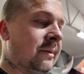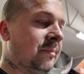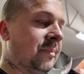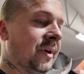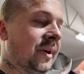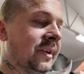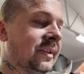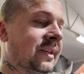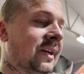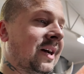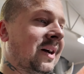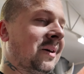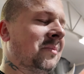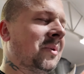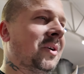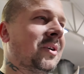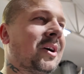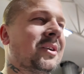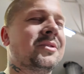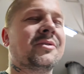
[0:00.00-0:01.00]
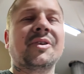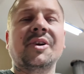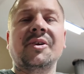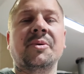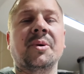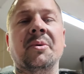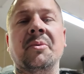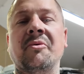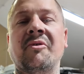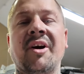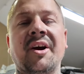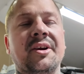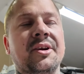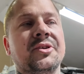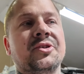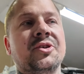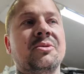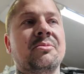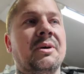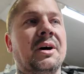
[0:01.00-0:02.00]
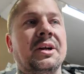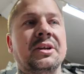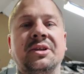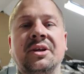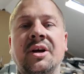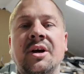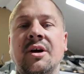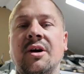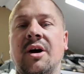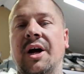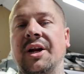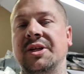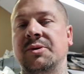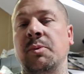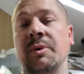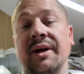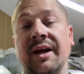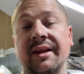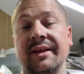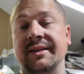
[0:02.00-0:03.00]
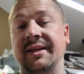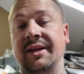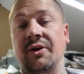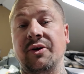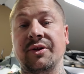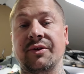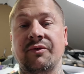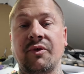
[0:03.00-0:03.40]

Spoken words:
But look, I don't really want to wreck it too much. I just want to get this thing on